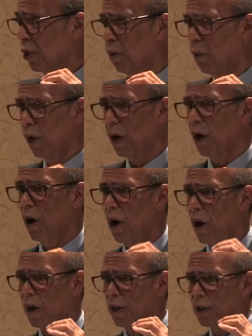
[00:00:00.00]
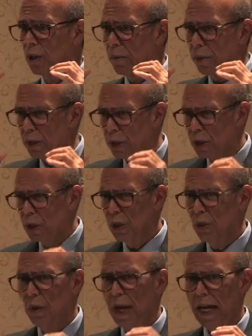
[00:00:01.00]
to work hard to
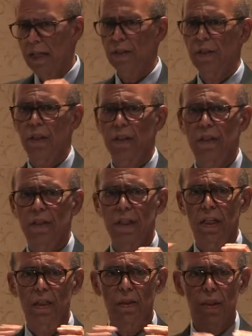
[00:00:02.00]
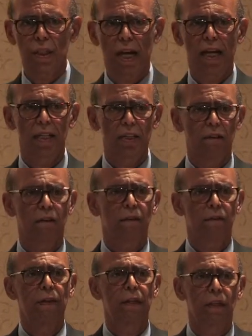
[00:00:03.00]
pursue excellence in your scientific
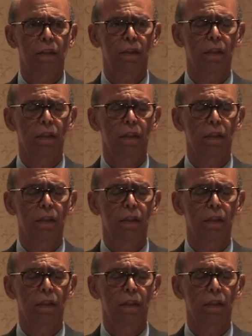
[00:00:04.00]
field